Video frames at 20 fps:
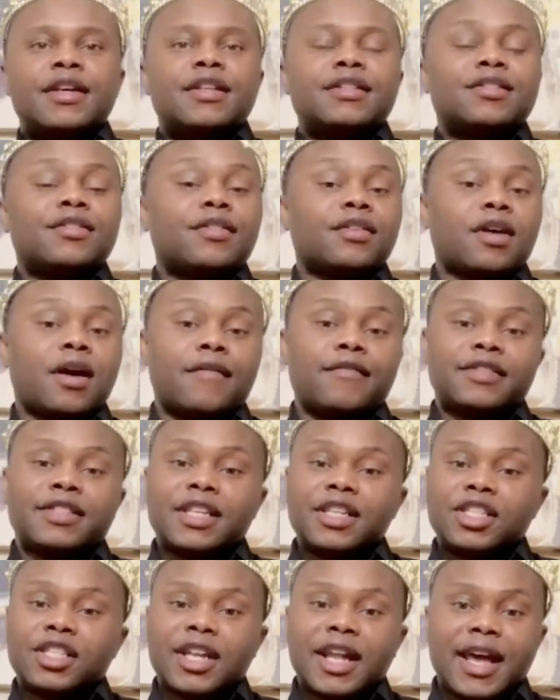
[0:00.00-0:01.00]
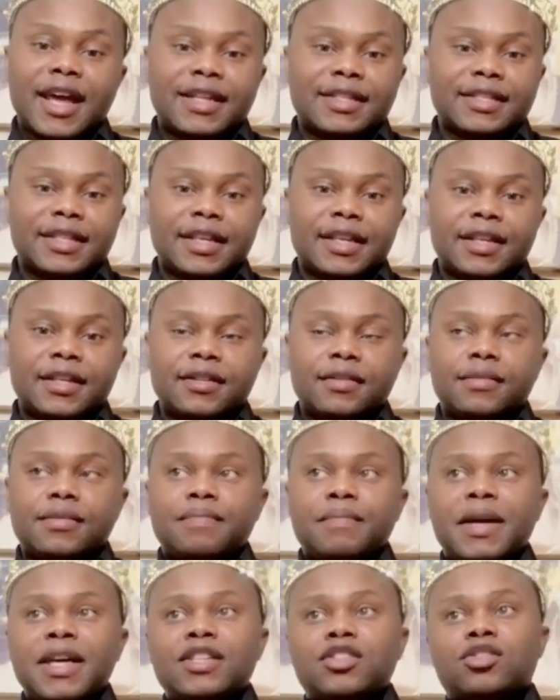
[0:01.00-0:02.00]
So the conversation has it.
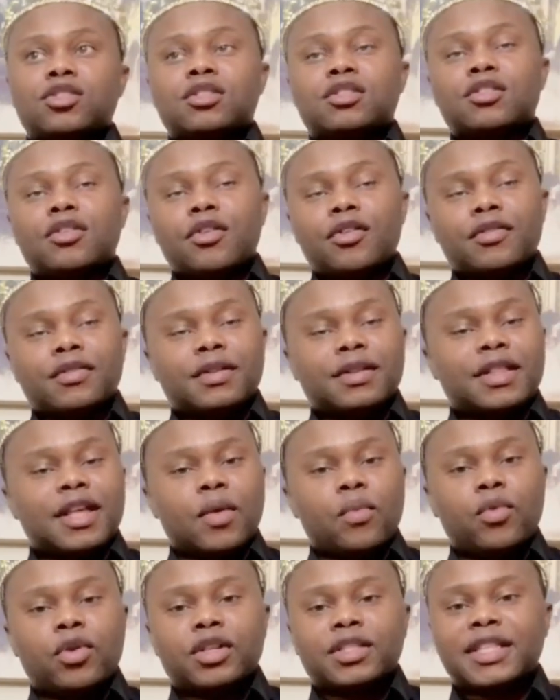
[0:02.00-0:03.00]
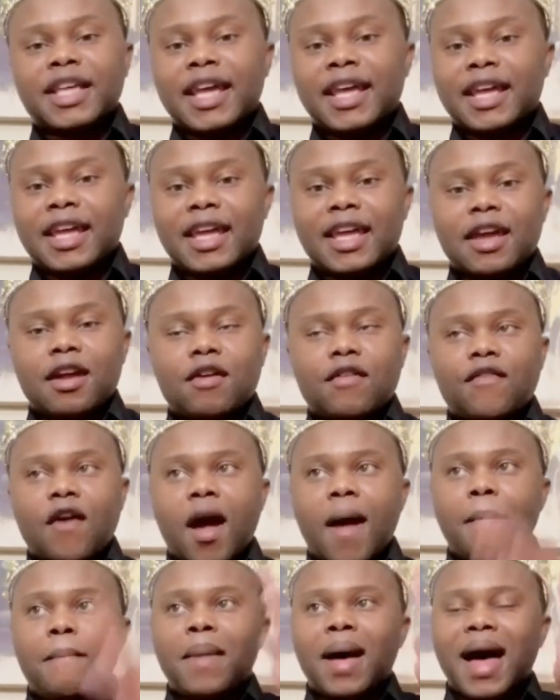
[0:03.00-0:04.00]
Make certain that we're taking care of
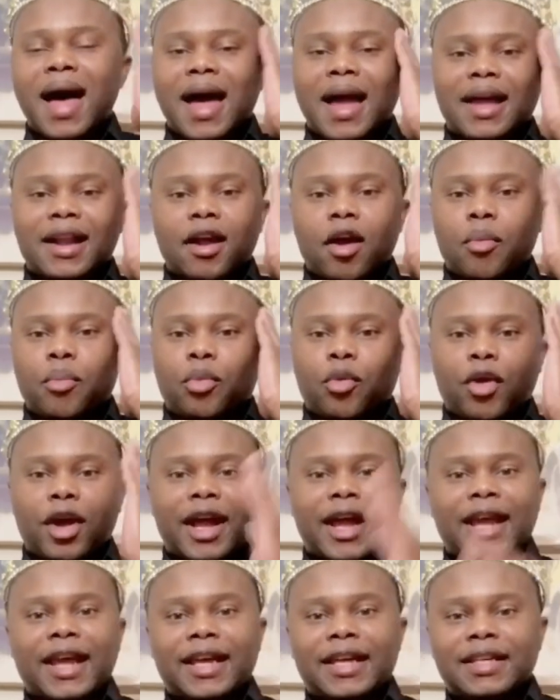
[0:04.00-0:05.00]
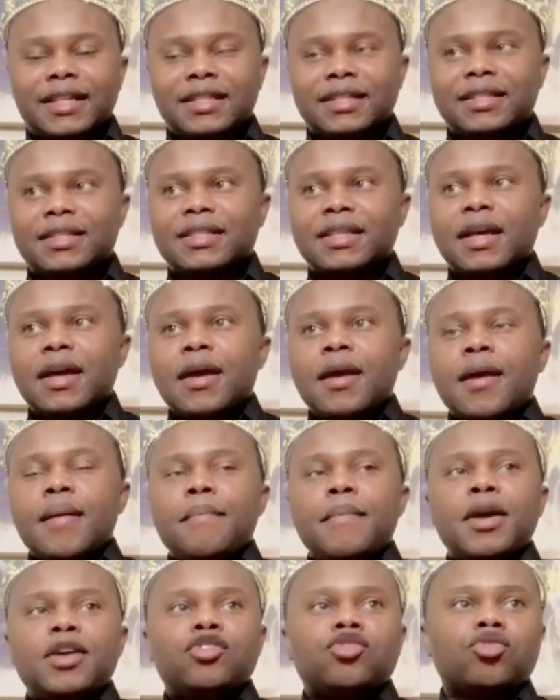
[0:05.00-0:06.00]
our mind, our brains.
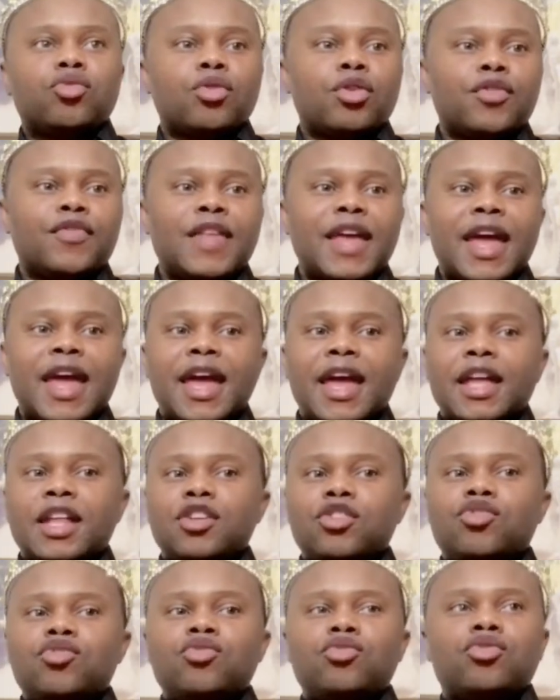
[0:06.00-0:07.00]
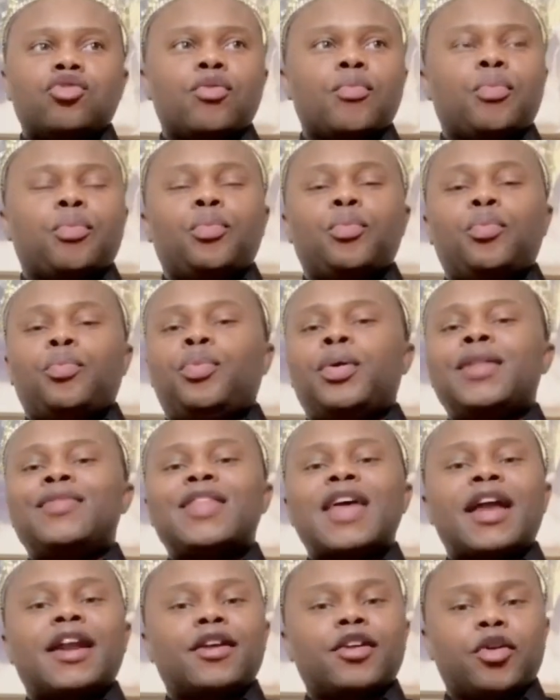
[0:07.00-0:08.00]
Make sure that you put
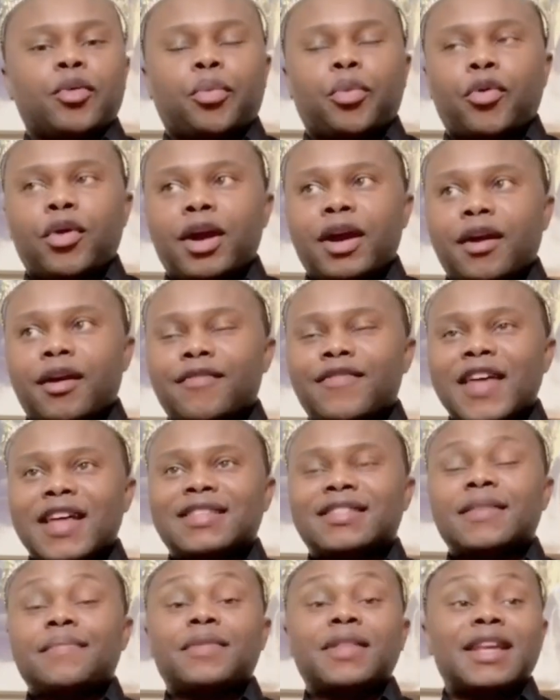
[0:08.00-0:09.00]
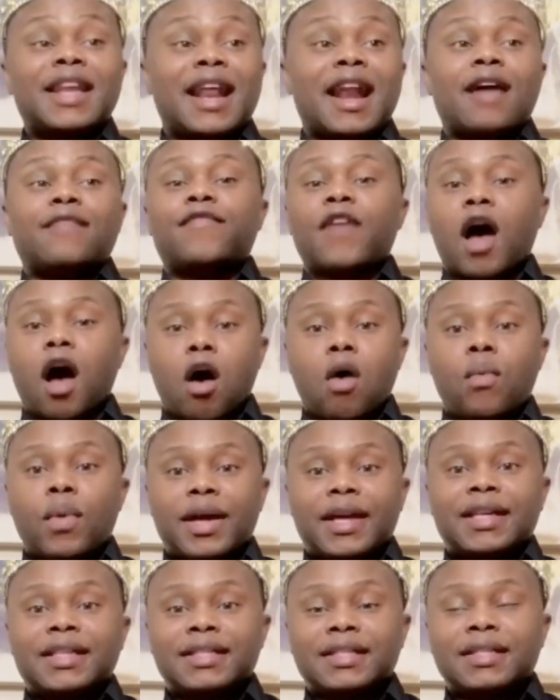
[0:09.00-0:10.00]
that into prayer. That's something that I've
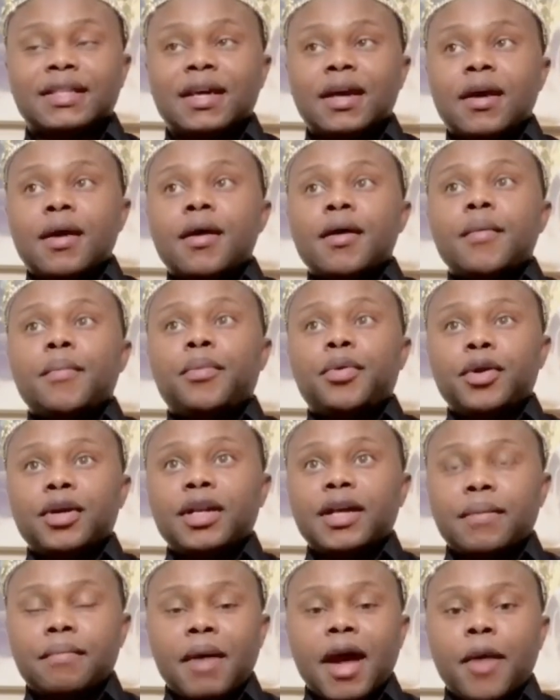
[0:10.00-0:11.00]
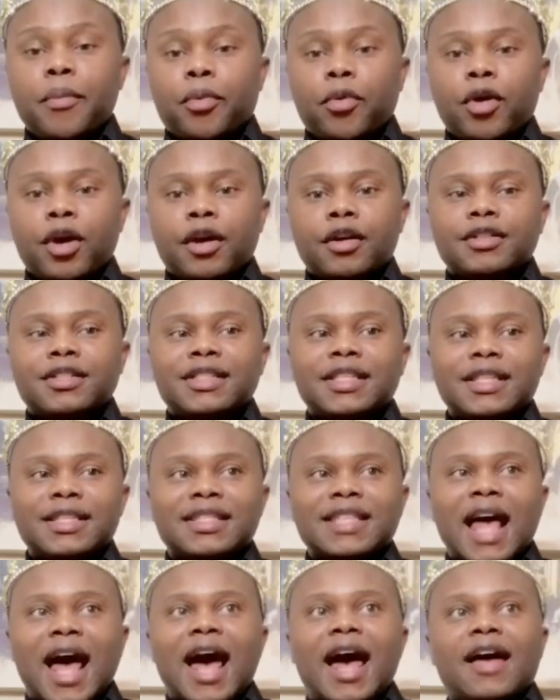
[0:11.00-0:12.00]
always put in my prayer
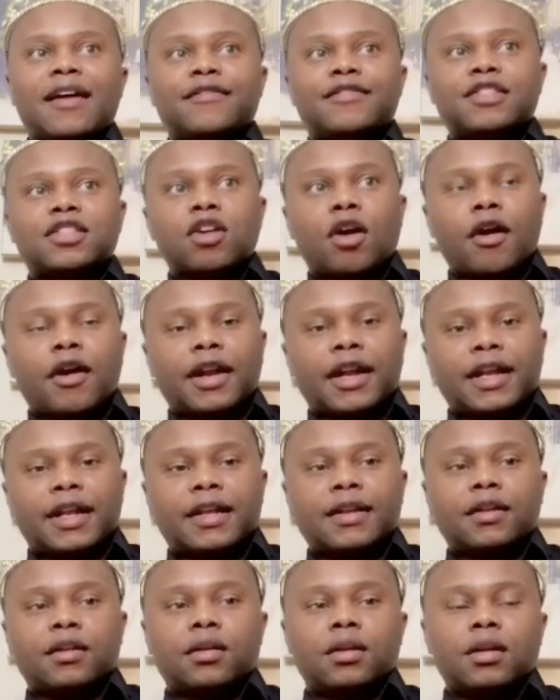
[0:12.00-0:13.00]
since I've started